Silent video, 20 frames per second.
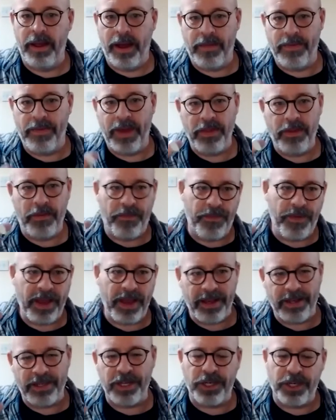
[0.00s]
And then the
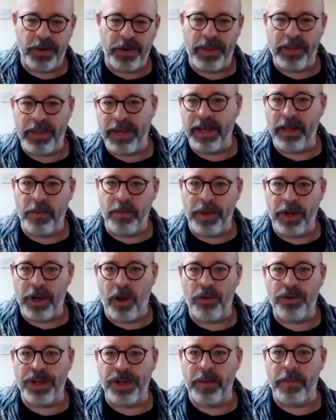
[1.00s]
fingers are doing the little
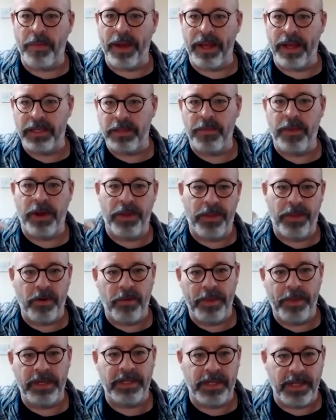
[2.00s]
melodic bits. My
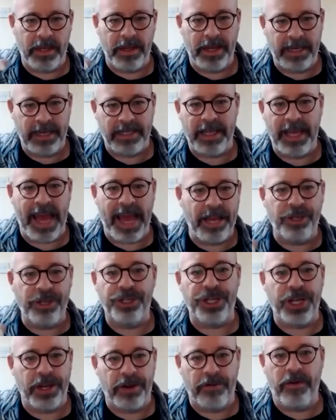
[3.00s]
thumb is the
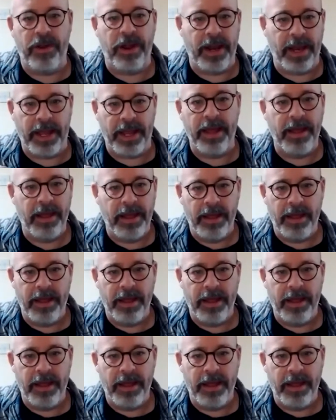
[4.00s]
engine, really.